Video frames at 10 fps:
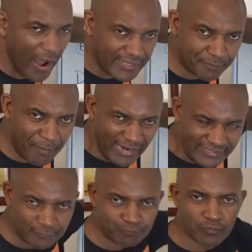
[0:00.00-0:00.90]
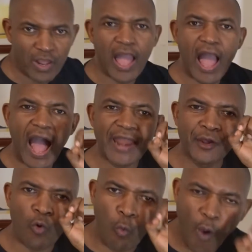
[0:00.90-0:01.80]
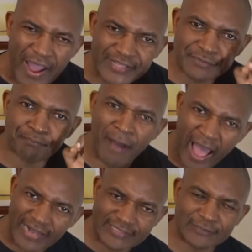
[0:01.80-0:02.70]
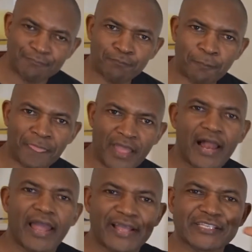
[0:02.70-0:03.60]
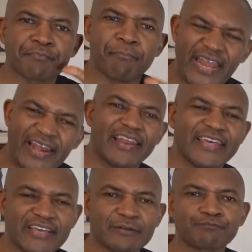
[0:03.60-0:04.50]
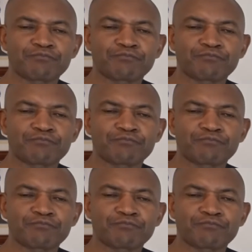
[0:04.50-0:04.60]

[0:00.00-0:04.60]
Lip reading: white part. And the white part is mainly